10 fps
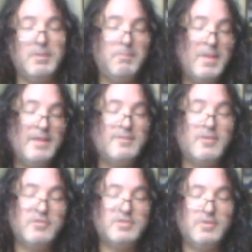hasn't
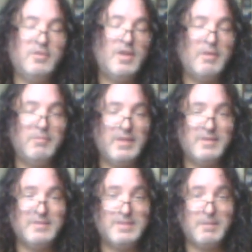really been in a
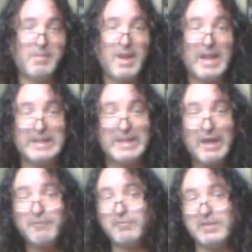social uh,
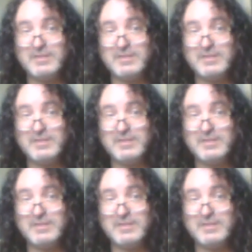relationship. And